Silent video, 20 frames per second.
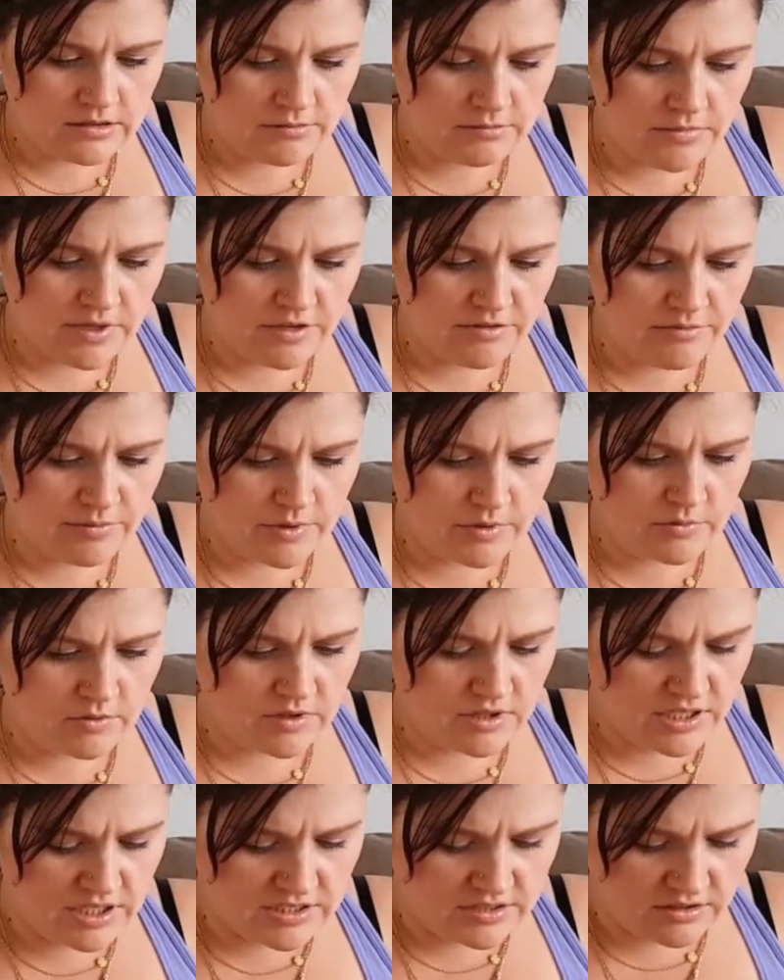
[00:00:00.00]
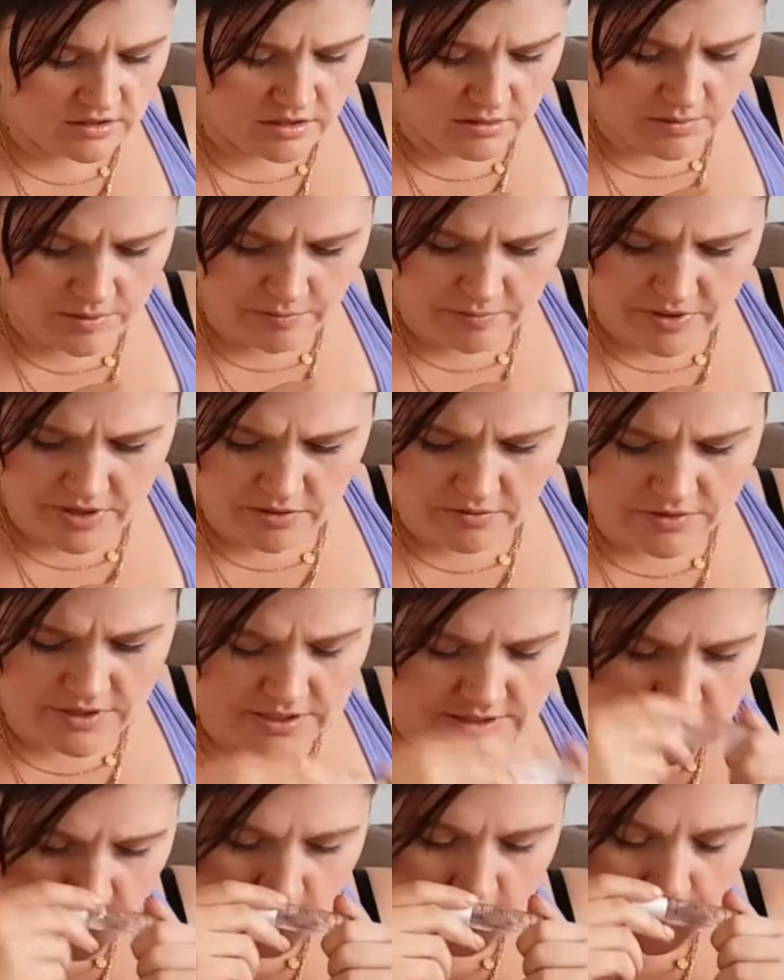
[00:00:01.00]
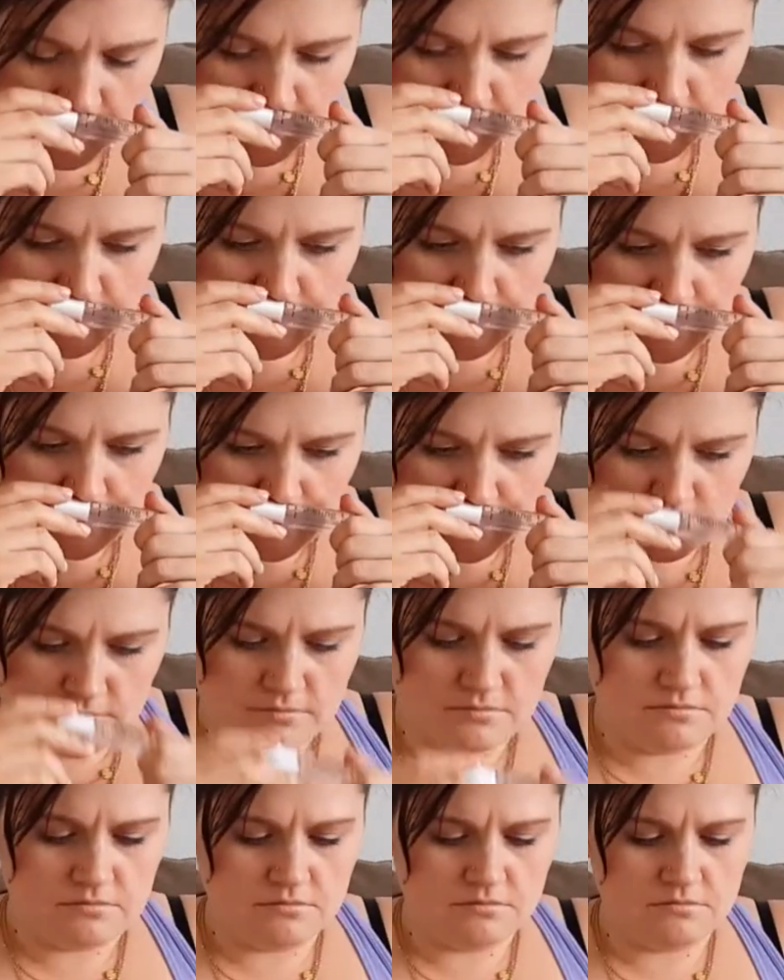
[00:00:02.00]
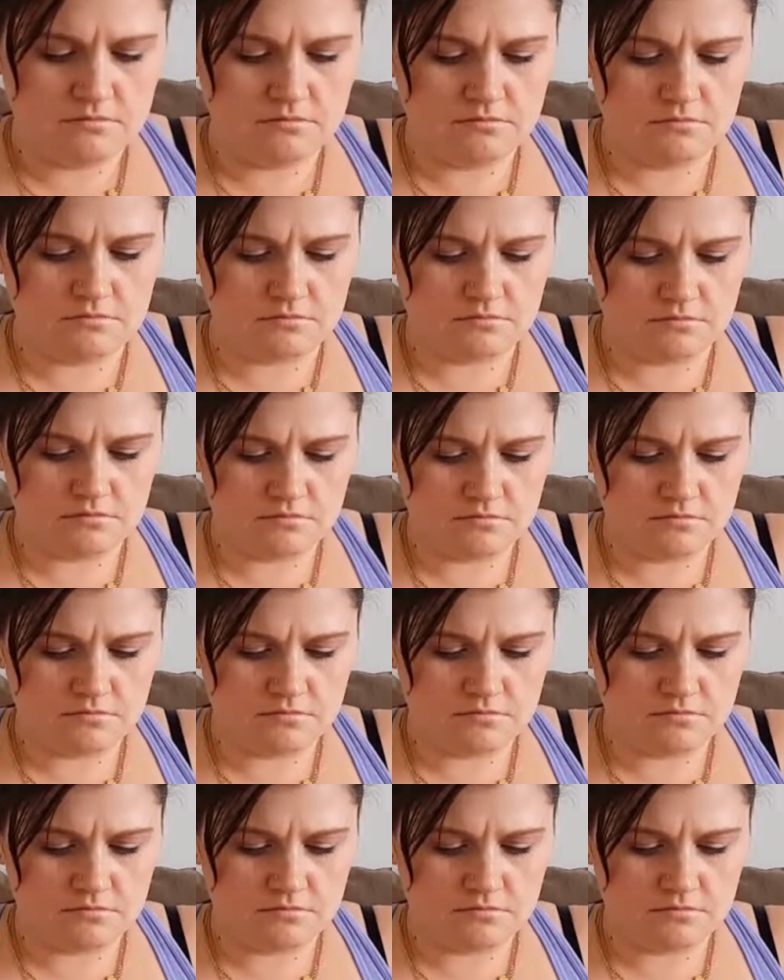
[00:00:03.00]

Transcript: may have been what leaked a little bit, but I don't think so. Hmm.